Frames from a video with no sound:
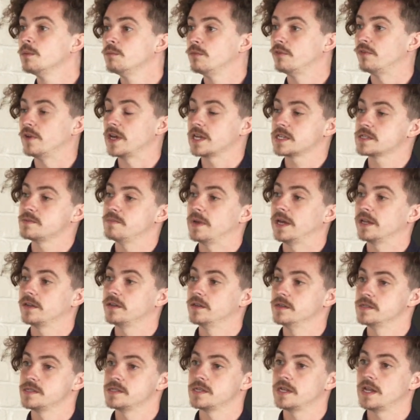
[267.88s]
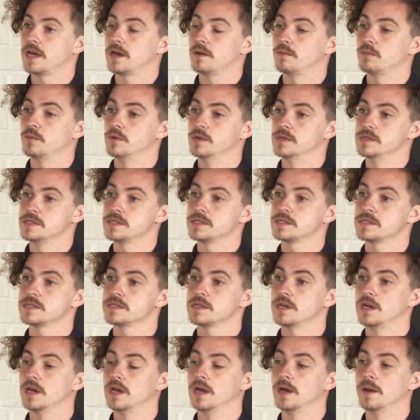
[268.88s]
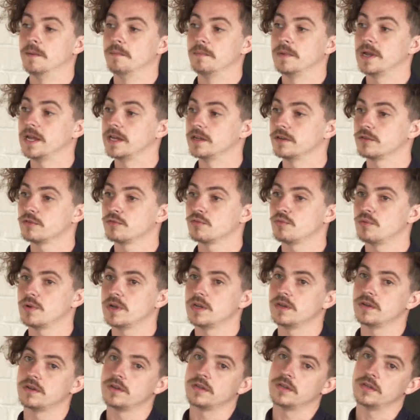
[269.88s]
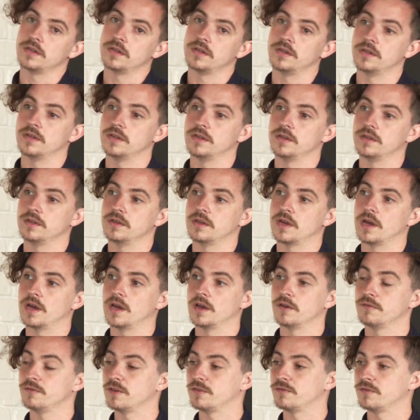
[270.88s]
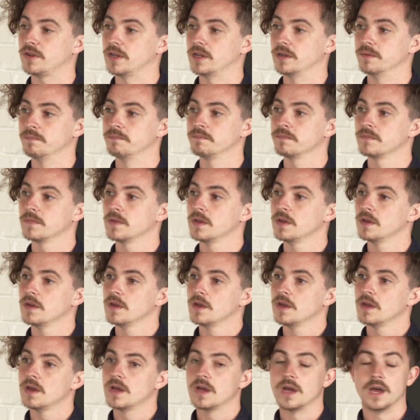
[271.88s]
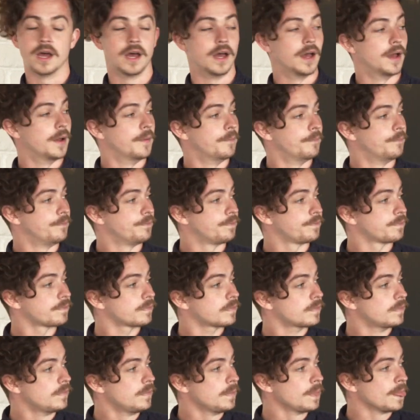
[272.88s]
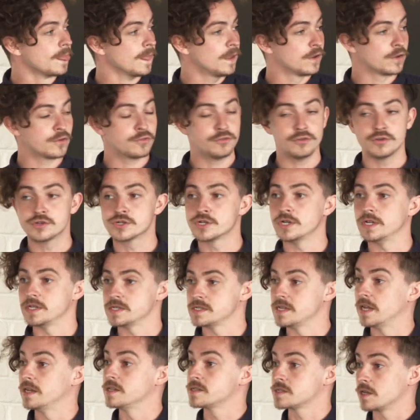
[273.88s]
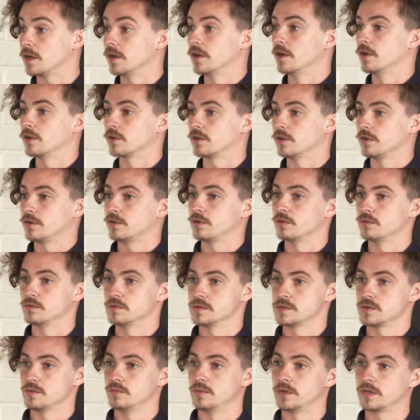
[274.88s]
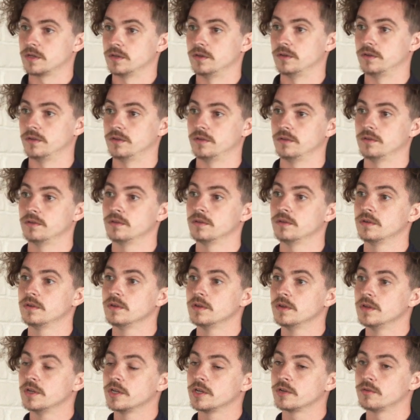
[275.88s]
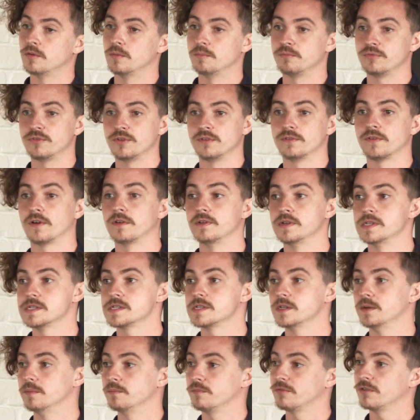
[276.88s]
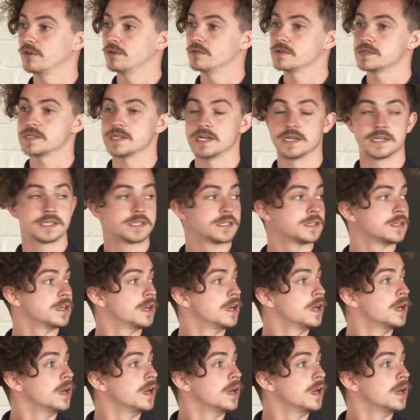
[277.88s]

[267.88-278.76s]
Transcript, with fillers: with xMatters. So that was um, late 2015. Uh, um, and crucially, then starting to look at tools that we can do to improve our incident process.